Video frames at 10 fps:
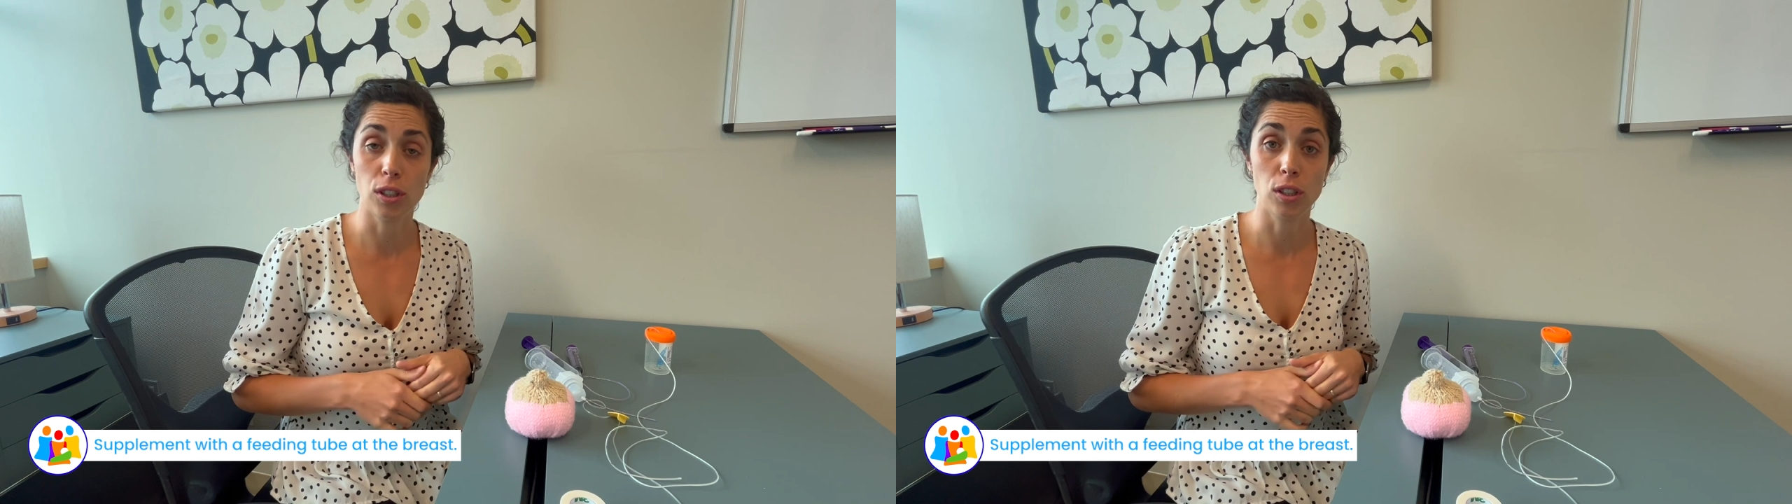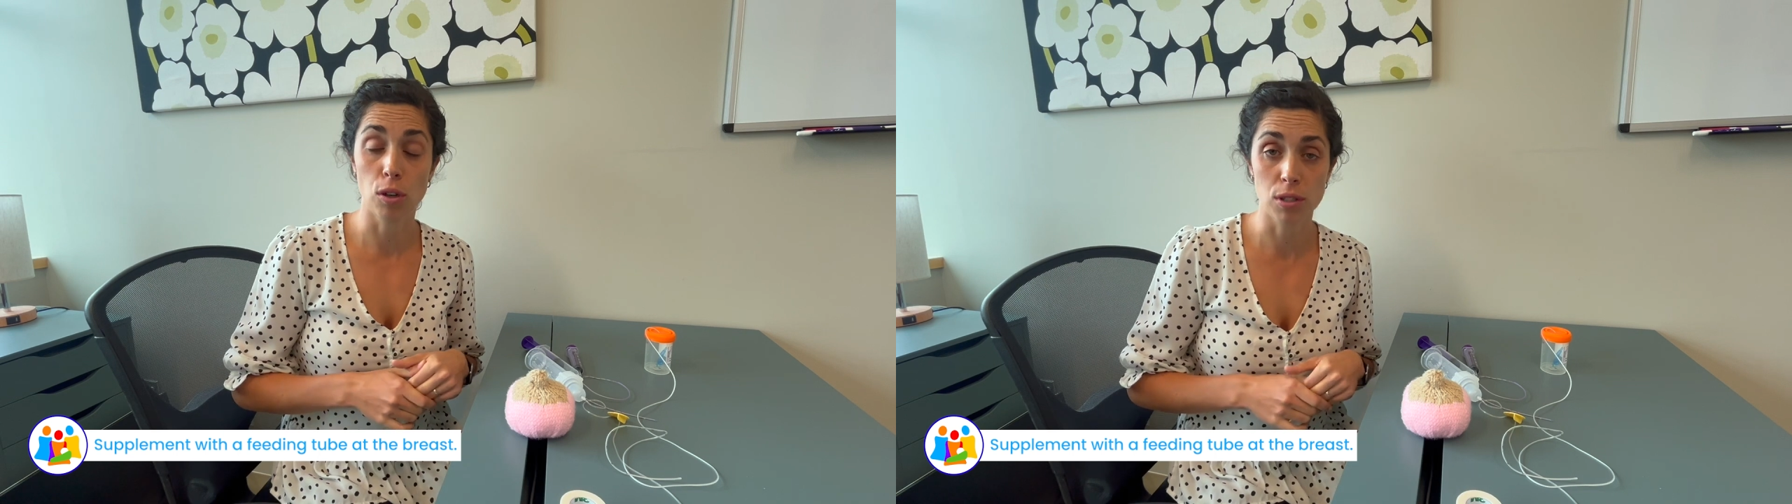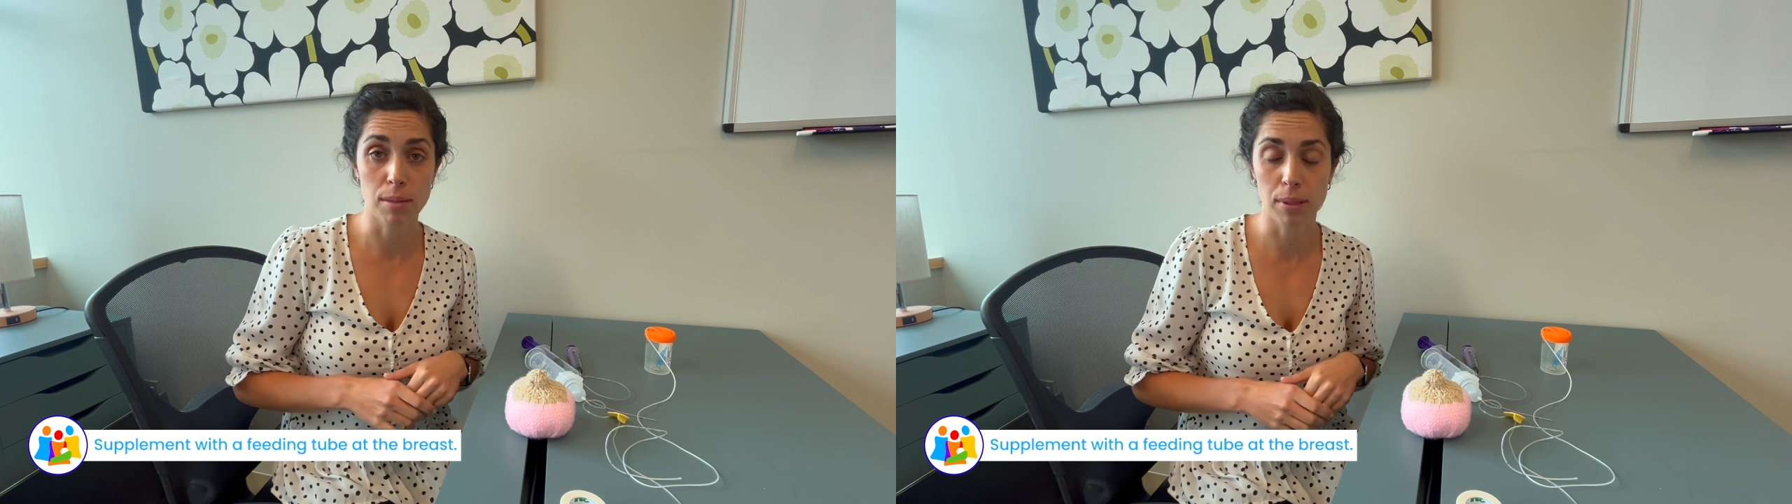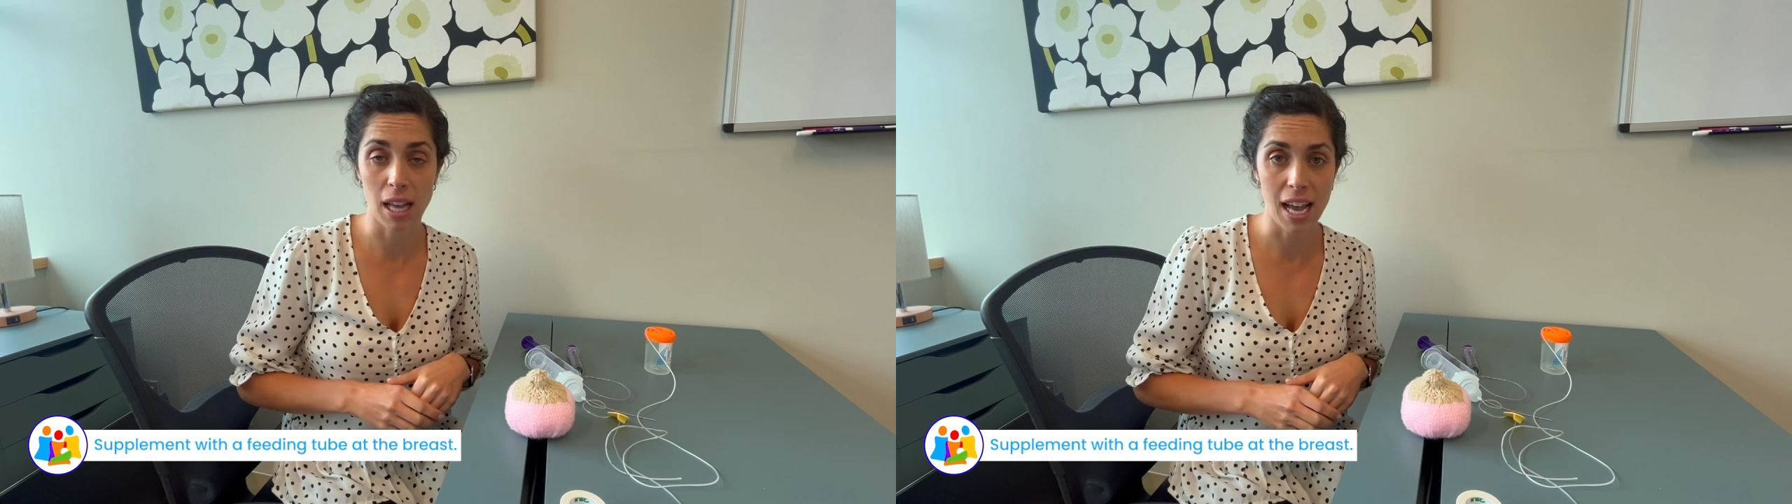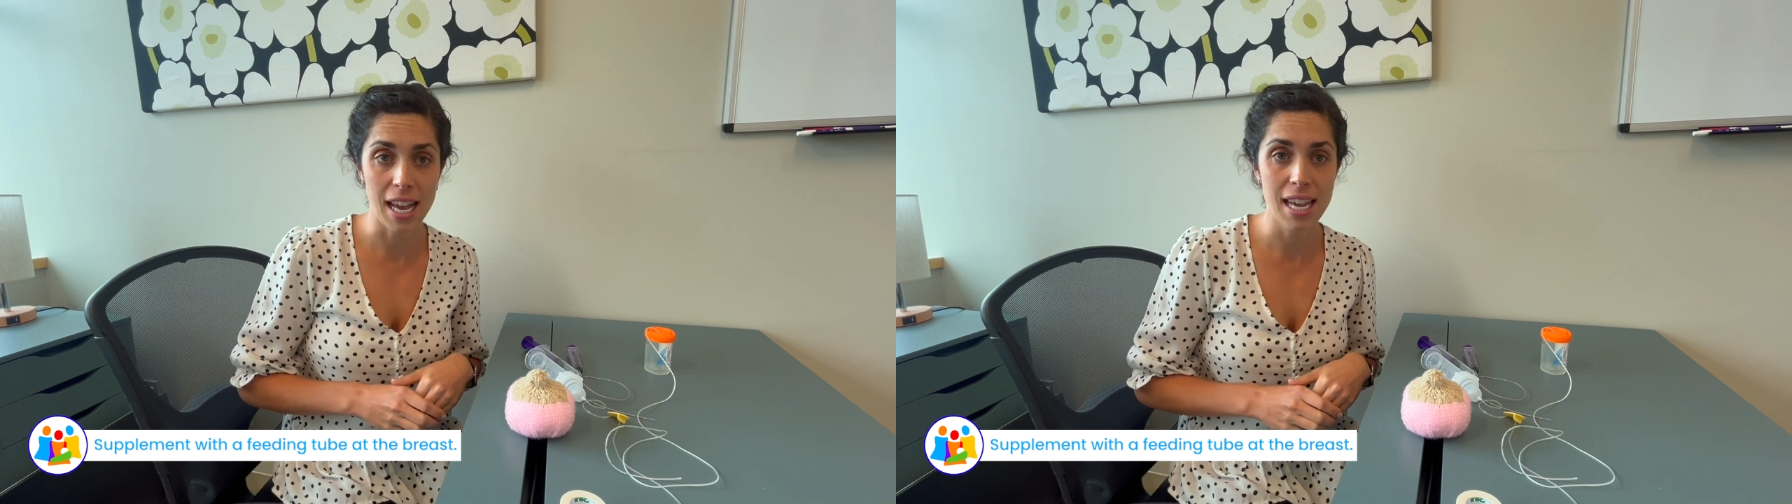low
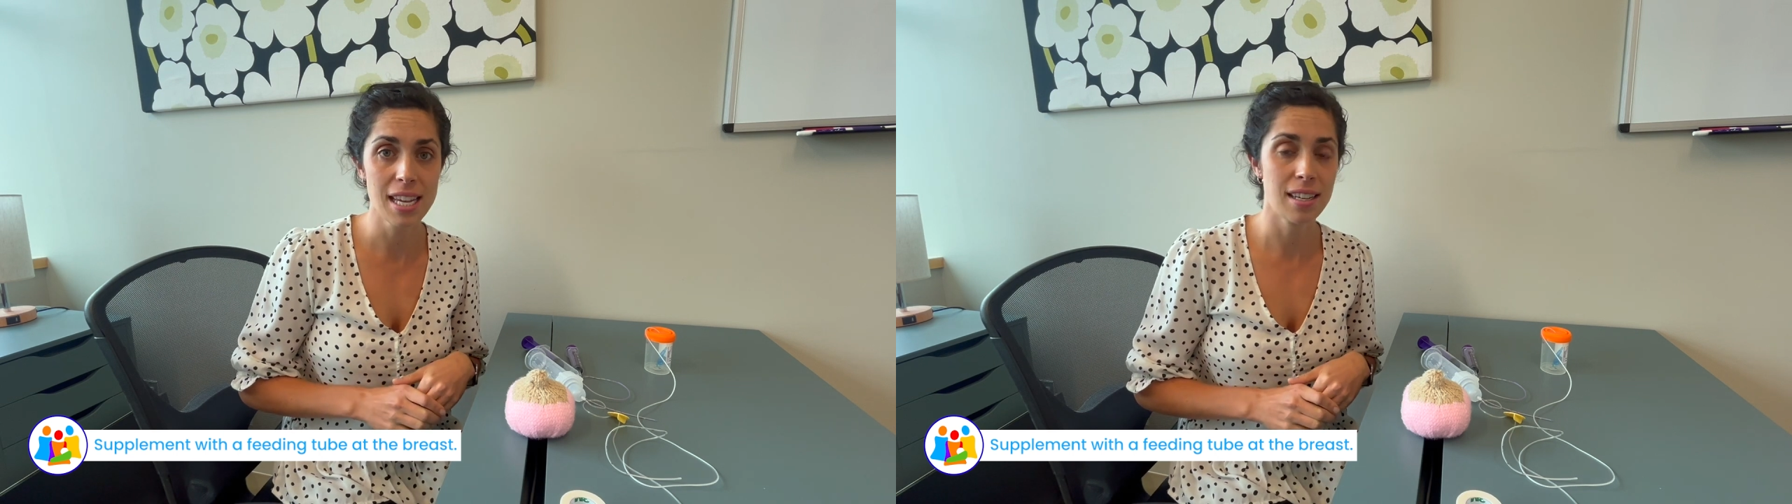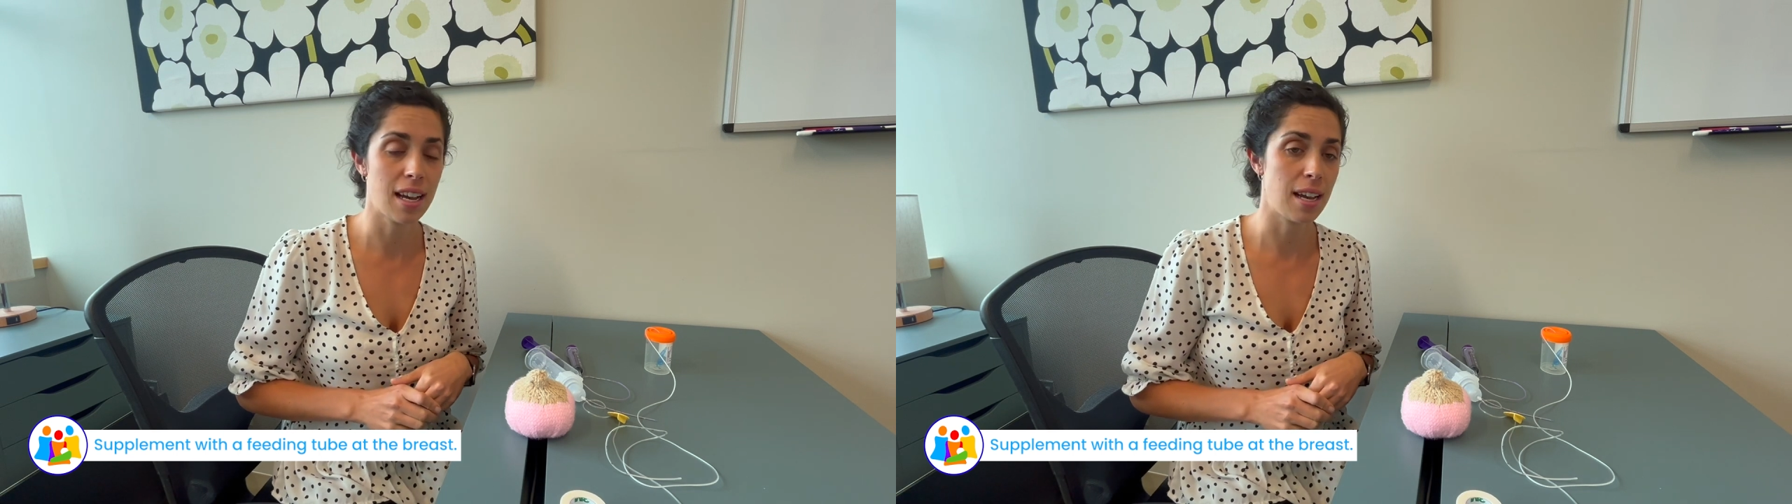supply,